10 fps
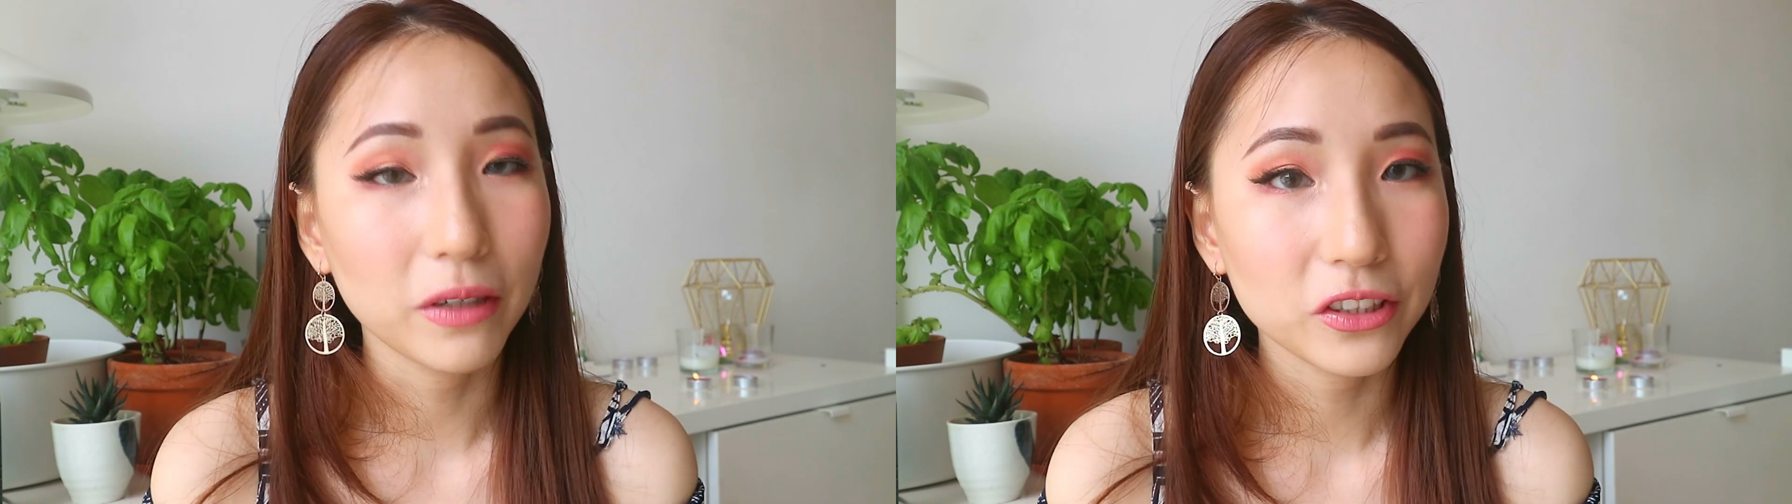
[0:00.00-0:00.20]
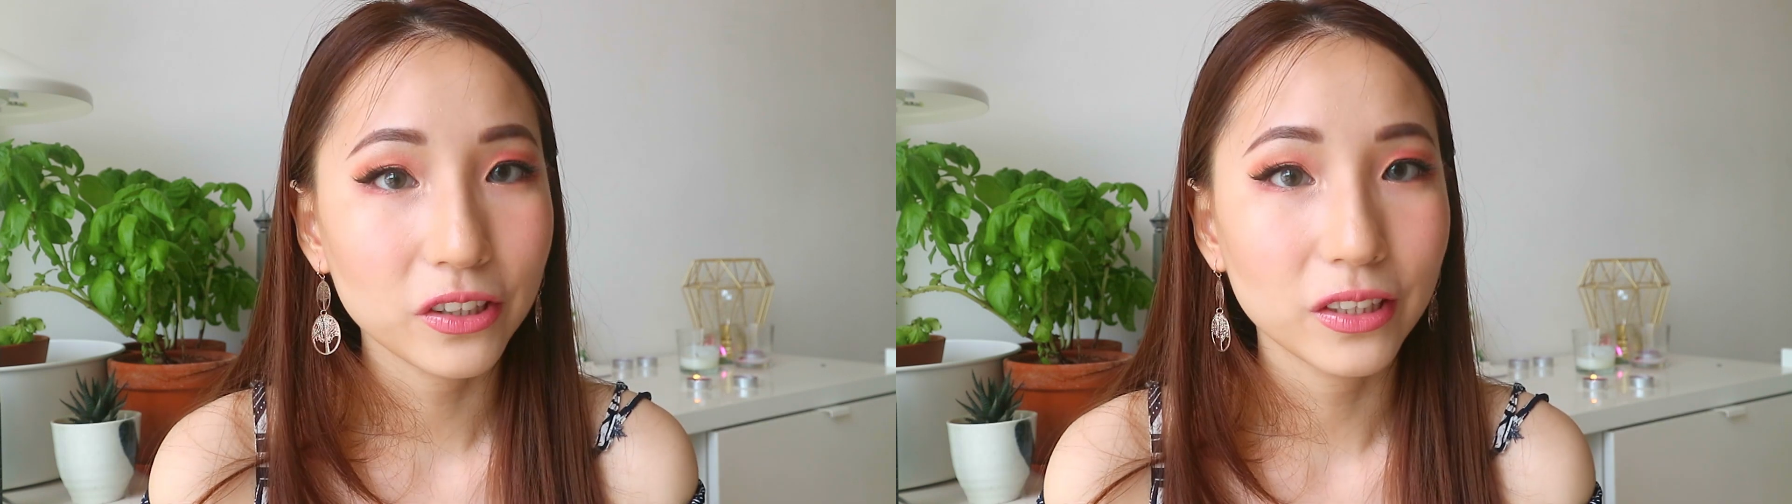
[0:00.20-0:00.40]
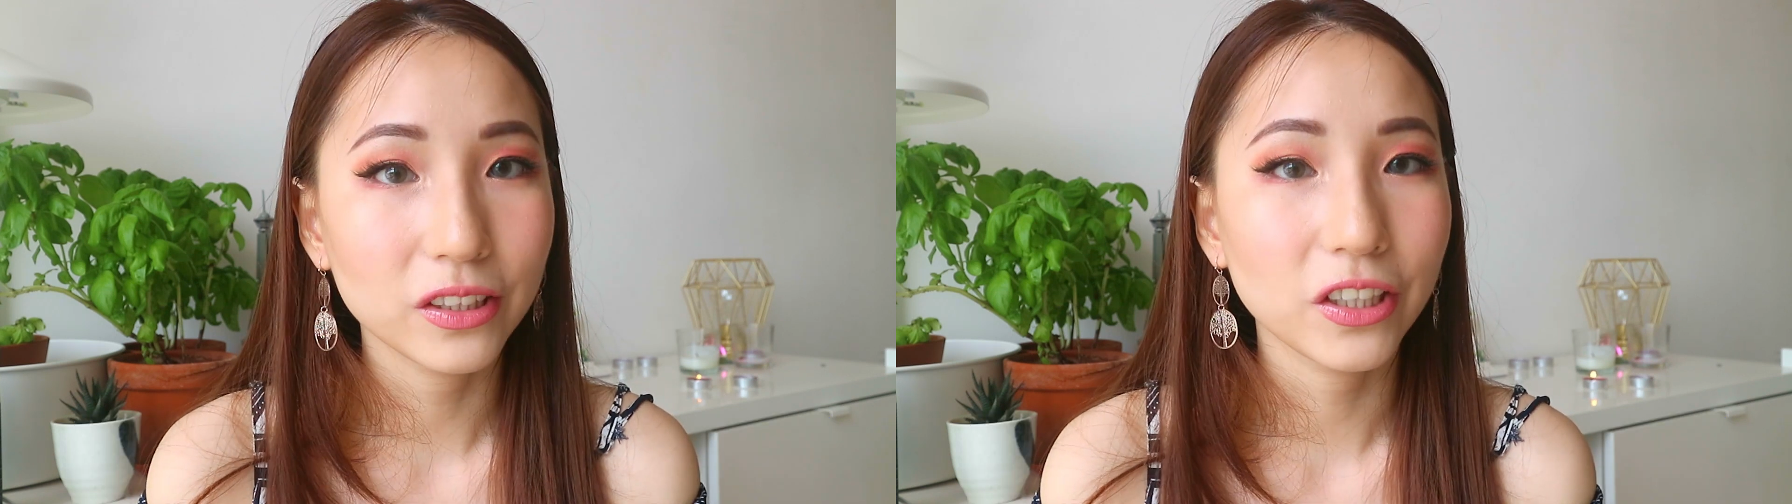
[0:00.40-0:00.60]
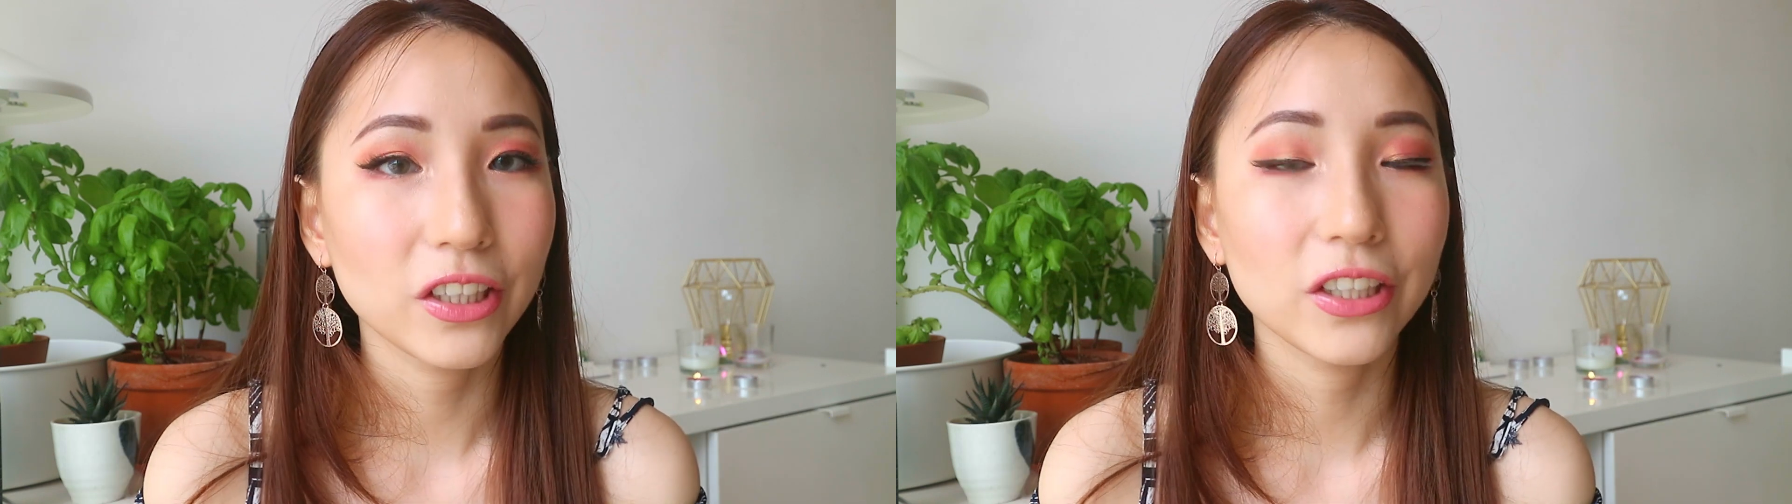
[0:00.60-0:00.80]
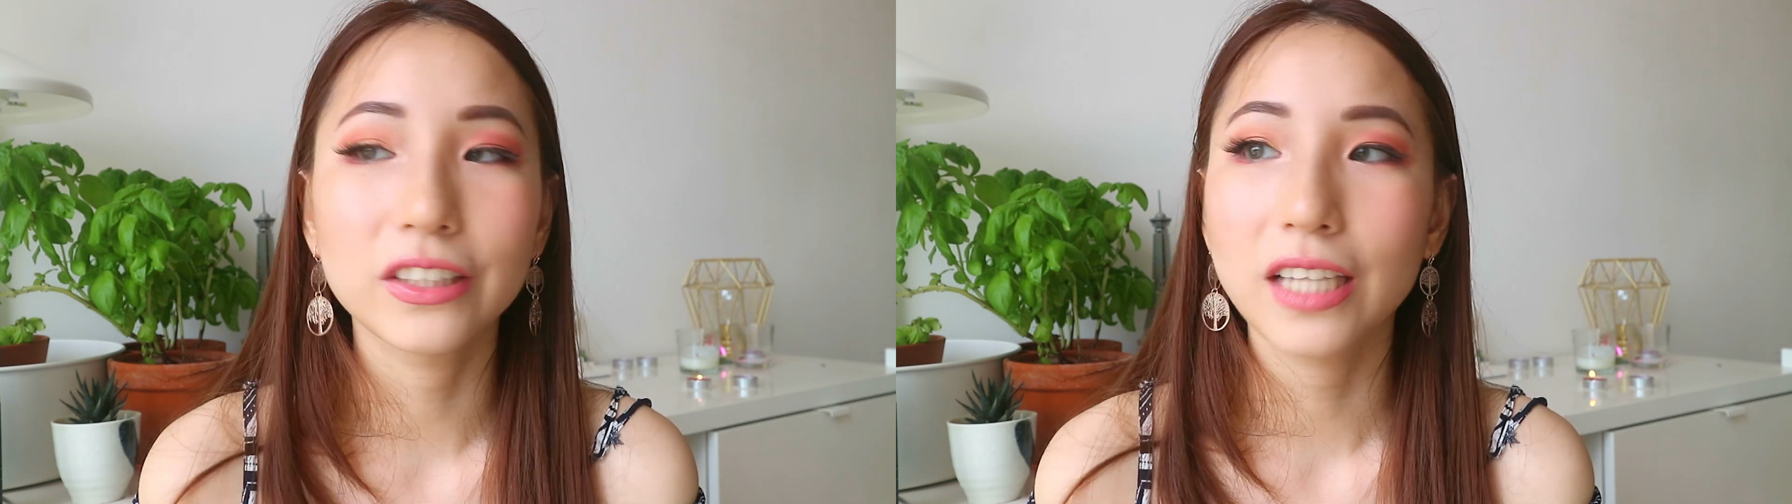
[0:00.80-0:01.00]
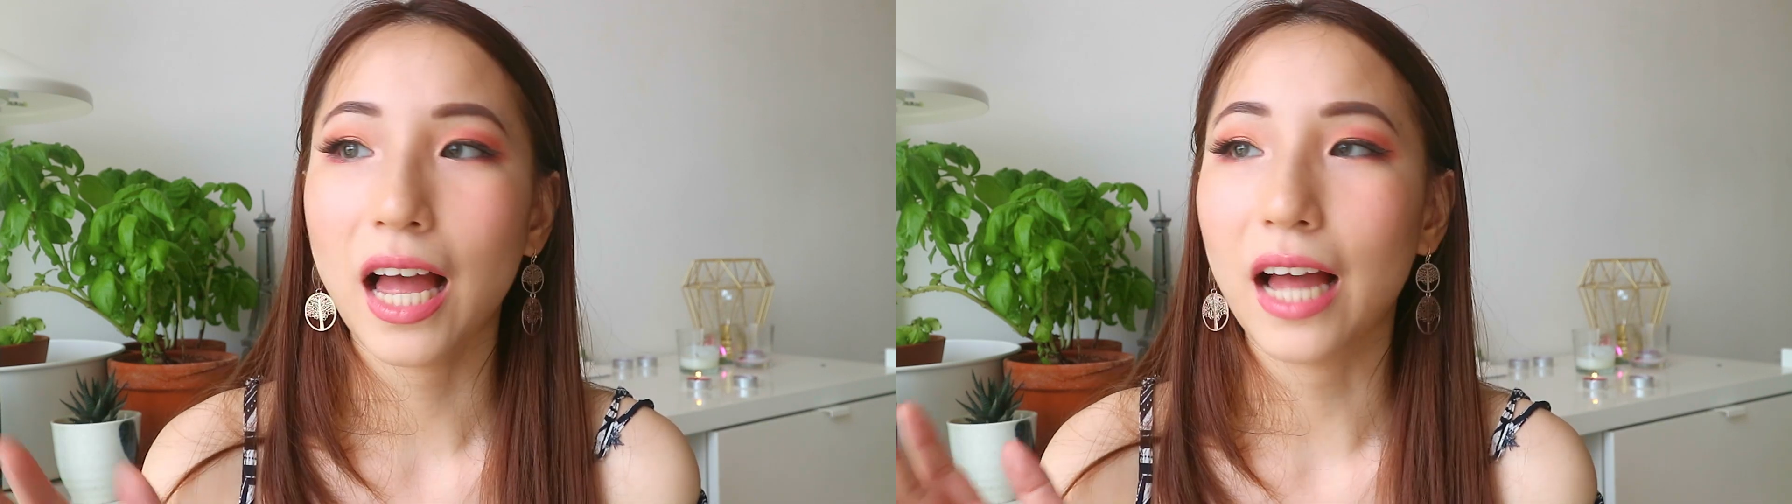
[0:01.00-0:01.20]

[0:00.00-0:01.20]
much desserts,